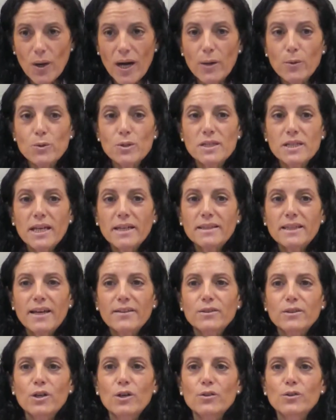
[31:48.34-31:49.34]
So I would say
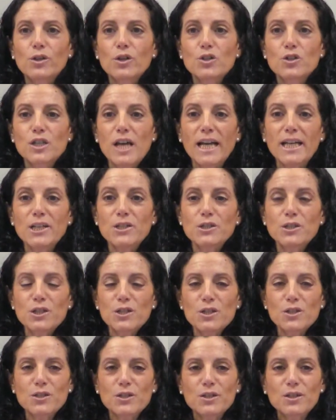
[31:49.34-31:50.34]
that the, the
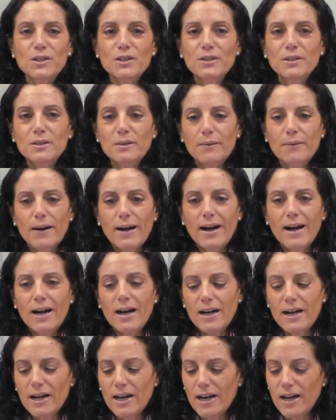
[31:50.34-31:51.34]
challenges uh,
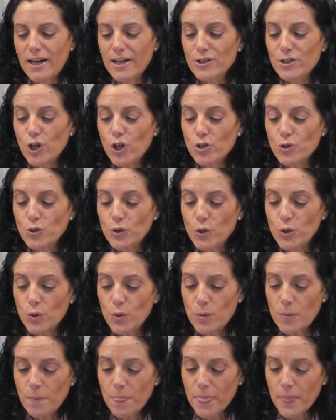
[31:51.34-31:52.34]
are, are, not
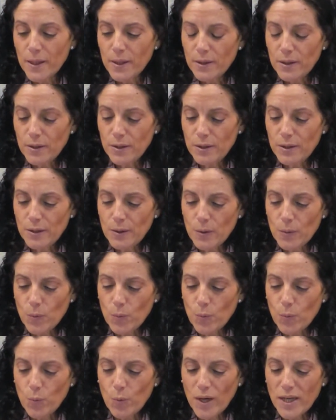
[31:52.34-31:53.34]
new.
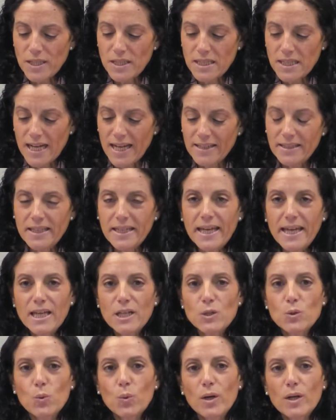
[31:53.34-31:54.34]
Uh, what at
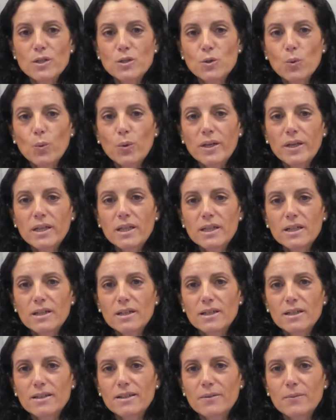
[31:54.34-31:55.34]
the end, what
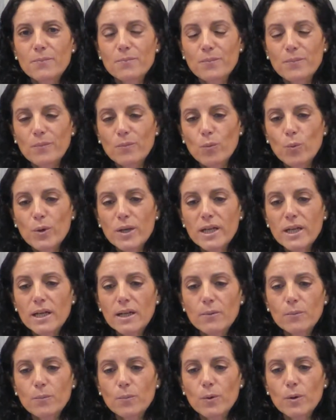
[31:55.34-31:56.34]
we um,
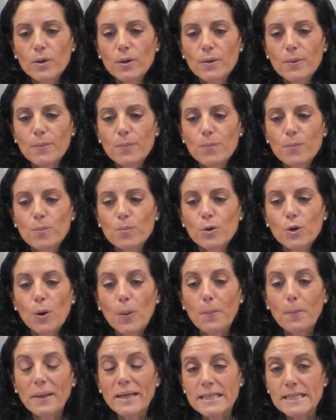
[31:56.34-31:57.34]
we are
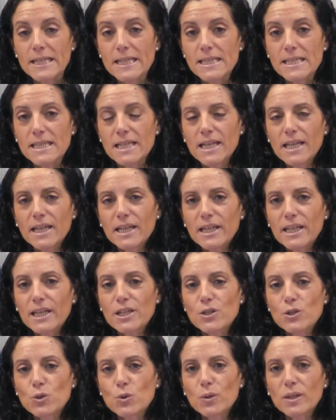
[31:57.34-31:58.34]
um, committed
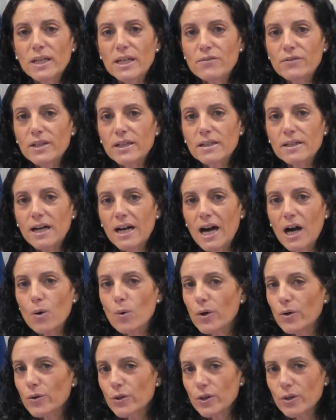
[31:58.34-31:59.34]
into giving
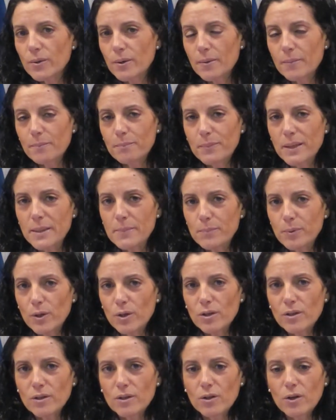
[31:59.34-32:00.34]
our uh,
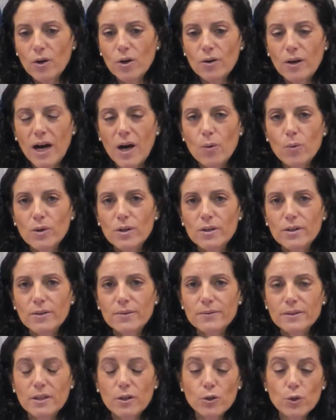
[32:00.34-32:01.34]
people, or
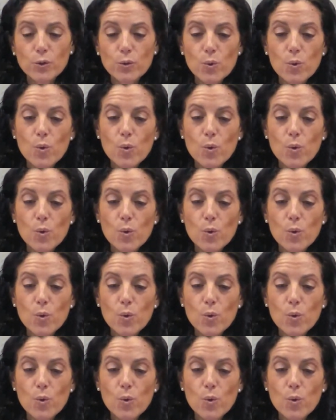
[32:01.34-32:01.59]
our